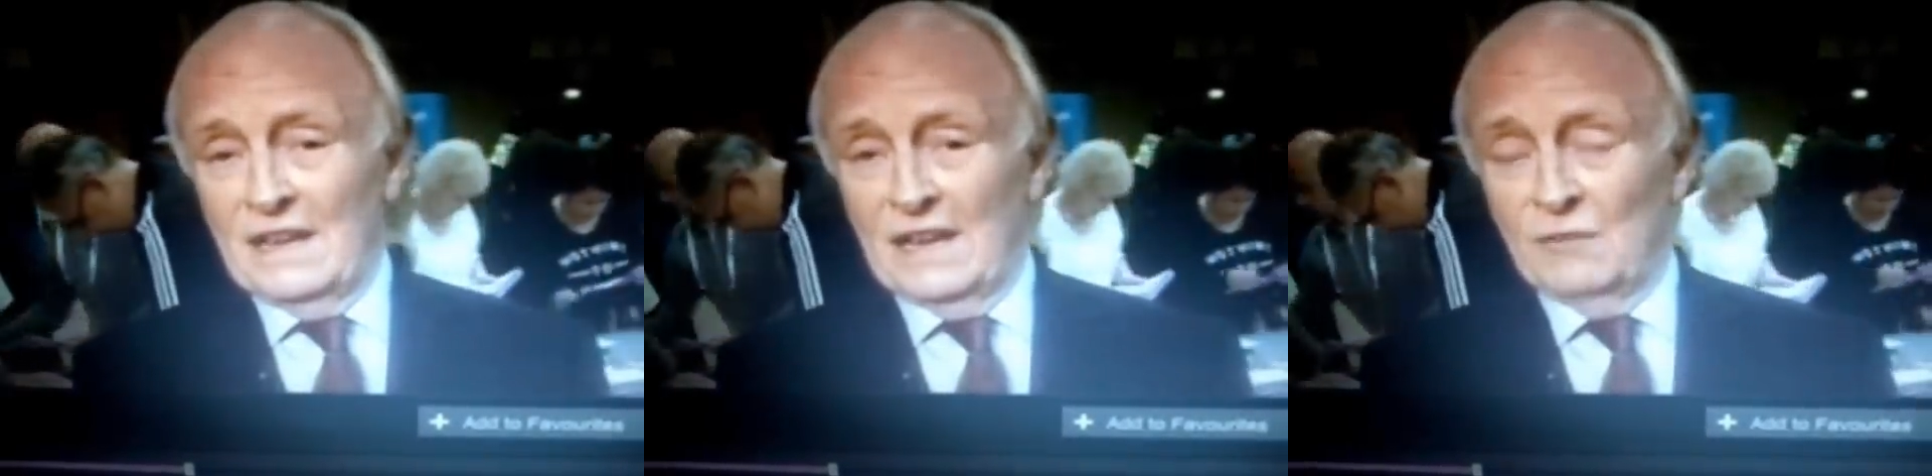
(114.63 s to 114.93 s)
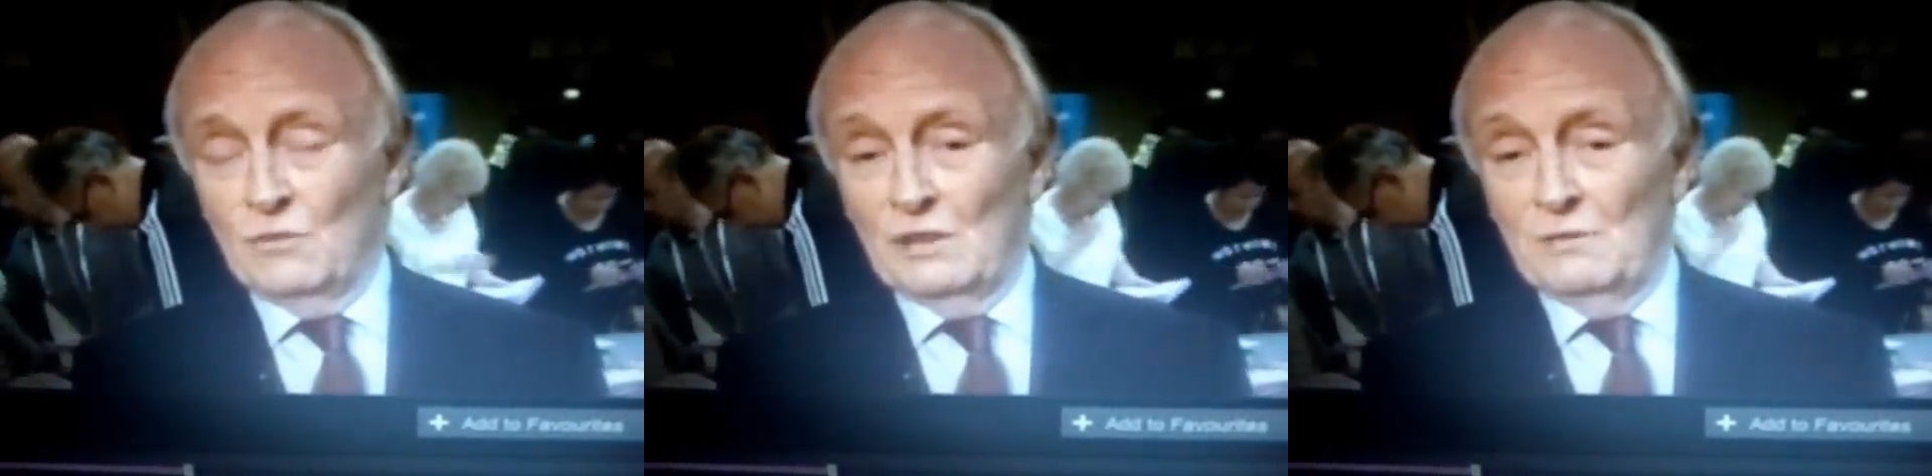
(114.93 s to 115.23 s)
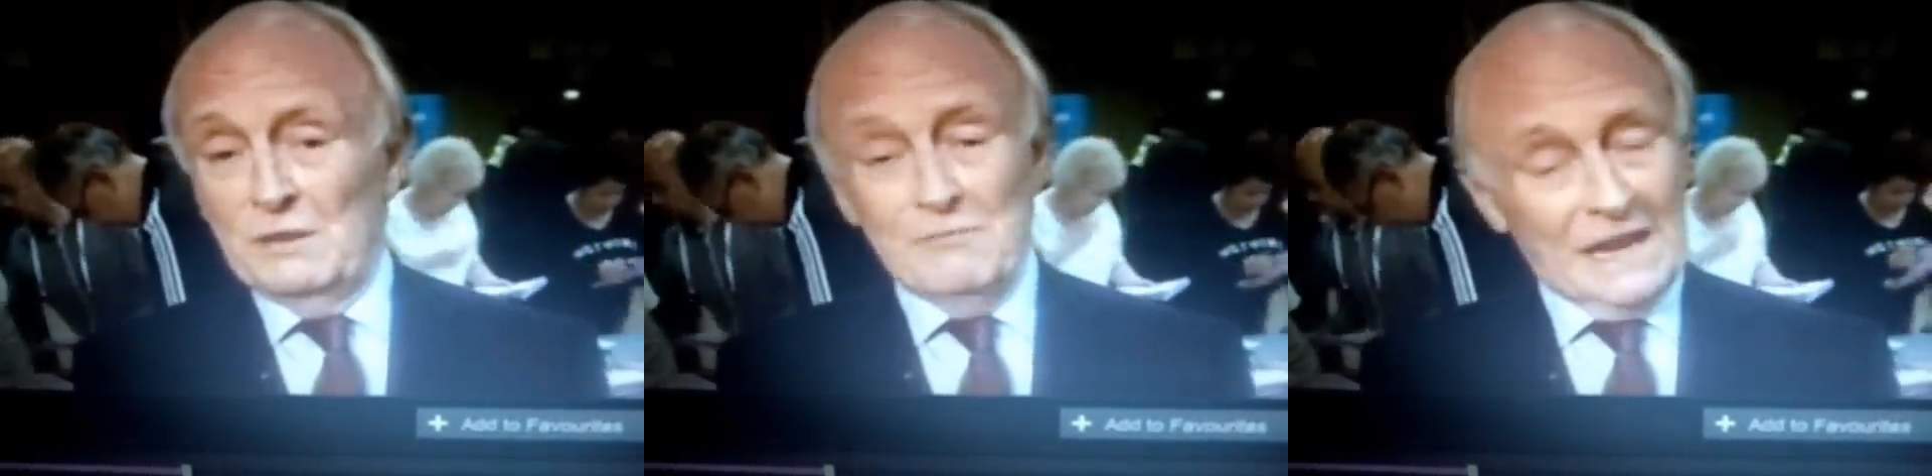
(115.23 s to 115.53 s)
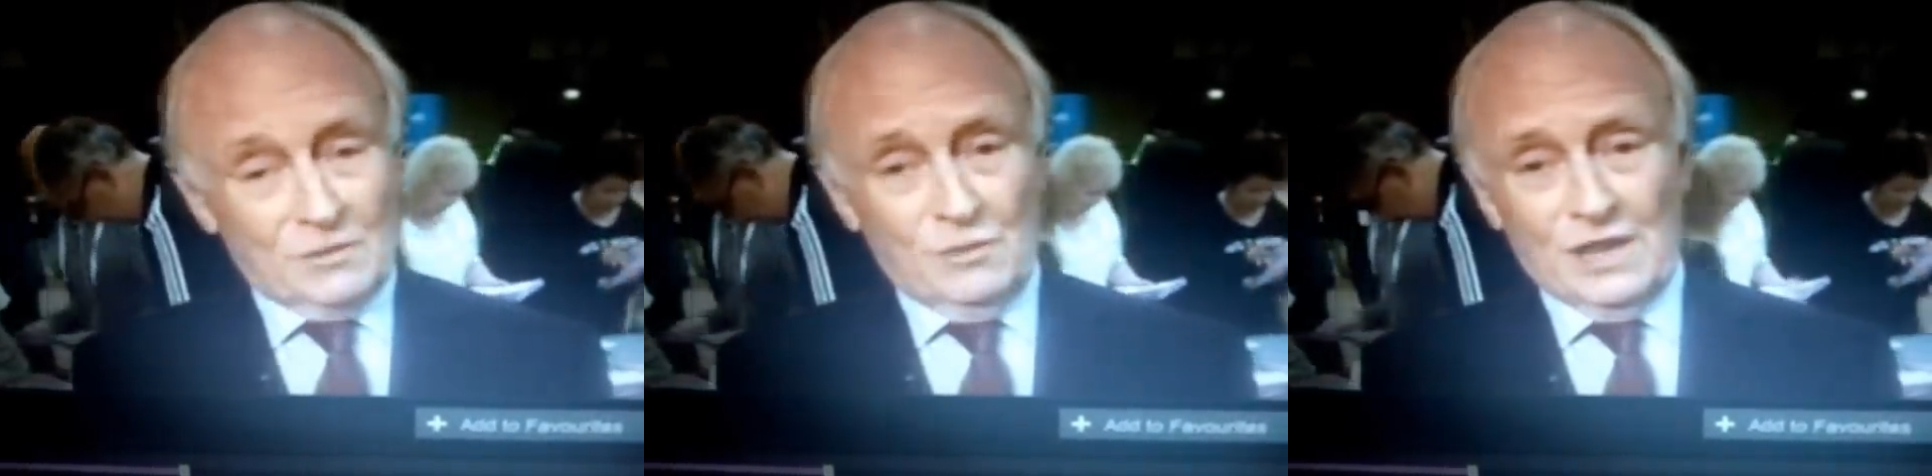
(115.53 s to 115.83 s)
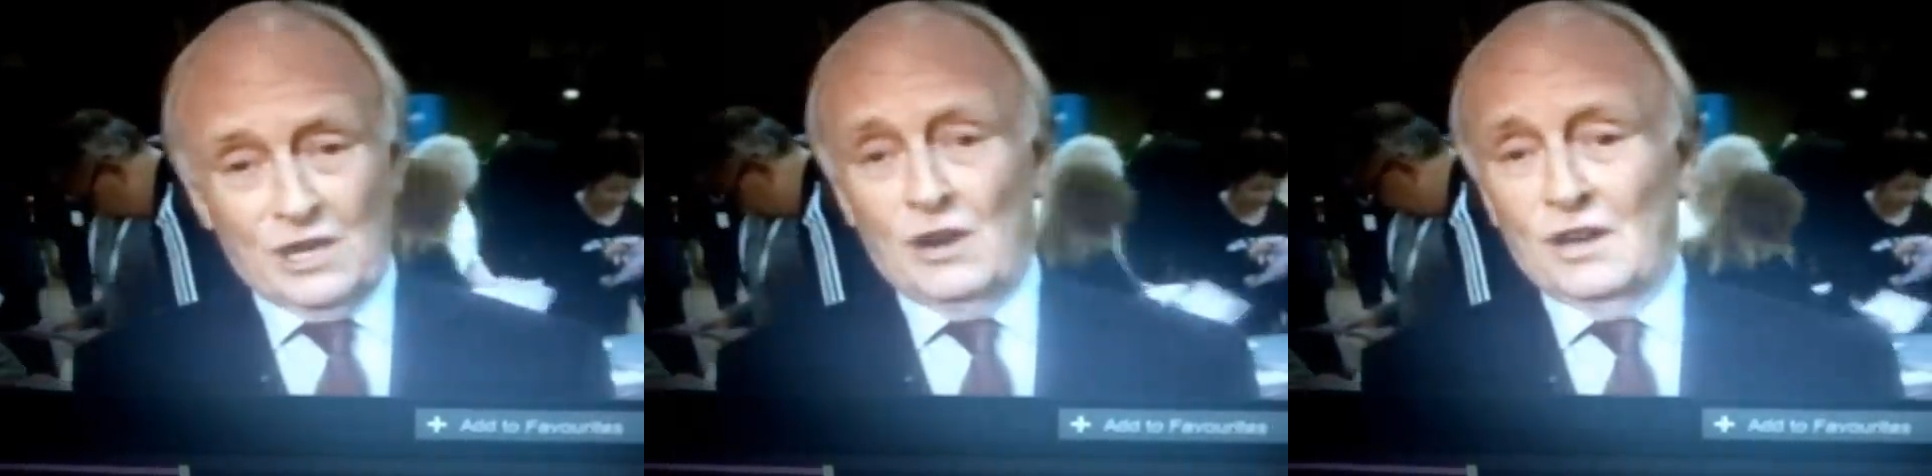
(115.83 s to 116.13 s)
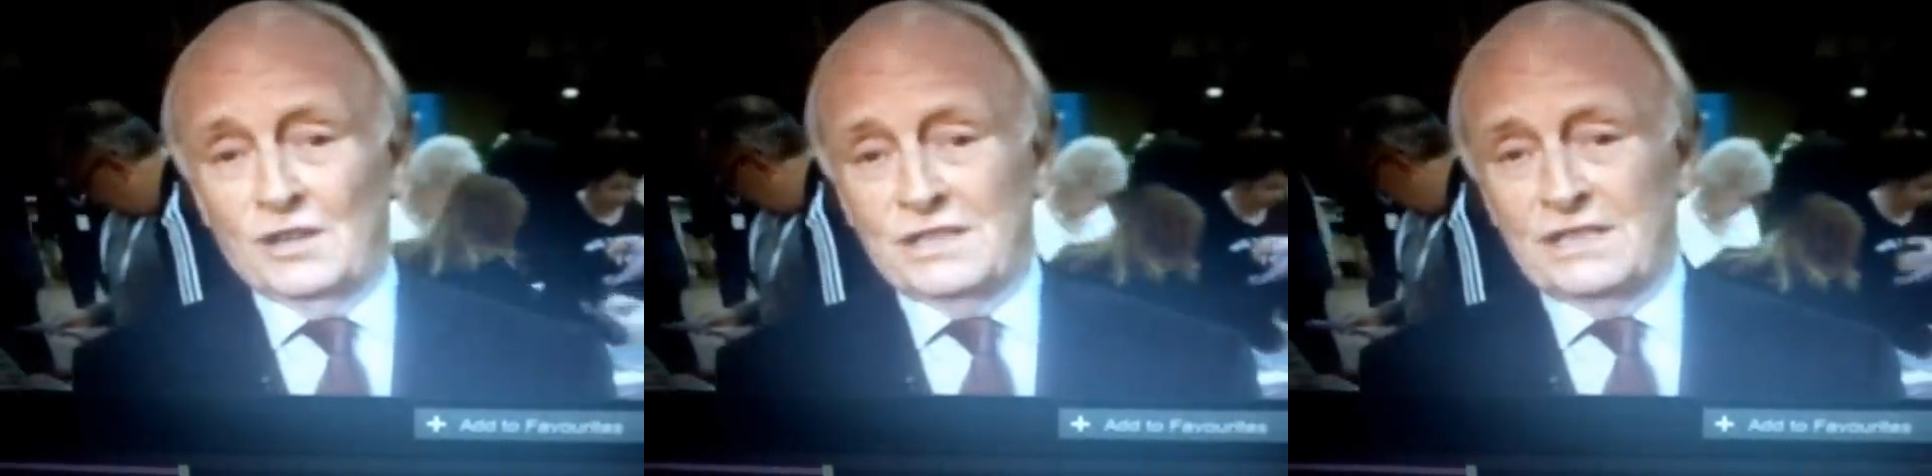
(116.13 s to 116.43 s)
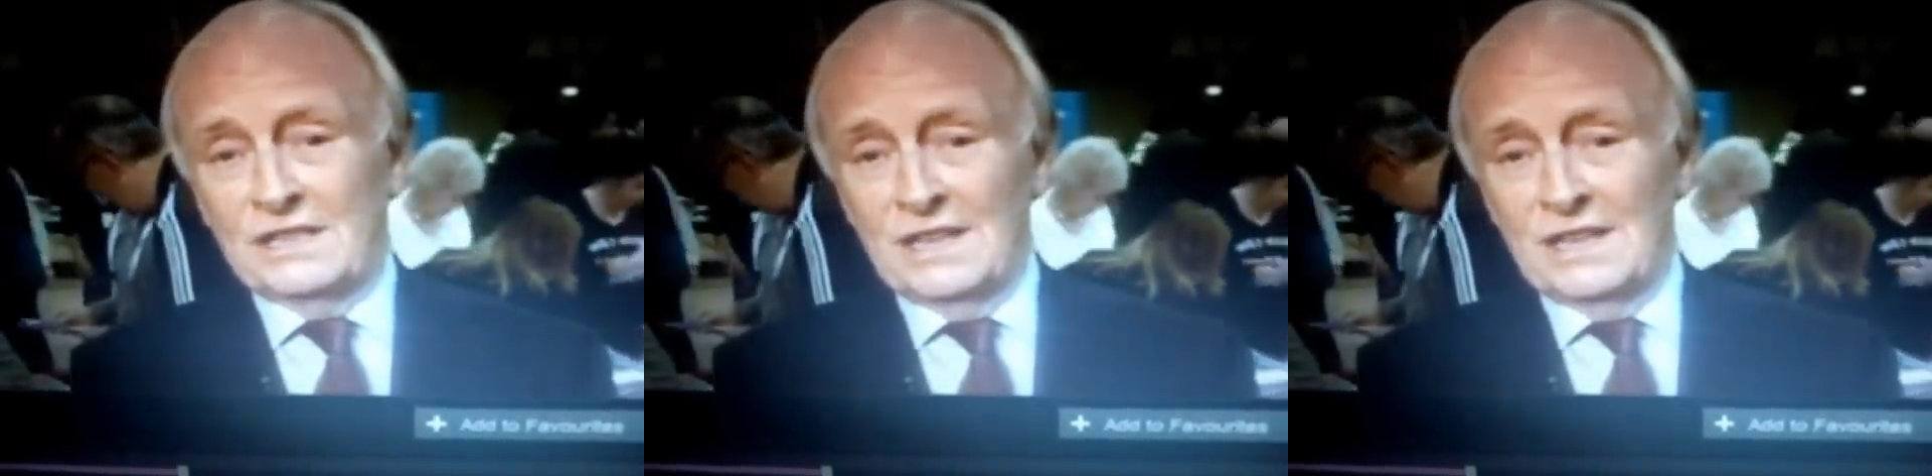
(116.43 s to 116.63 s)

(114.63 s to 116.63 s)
and will be met with the costs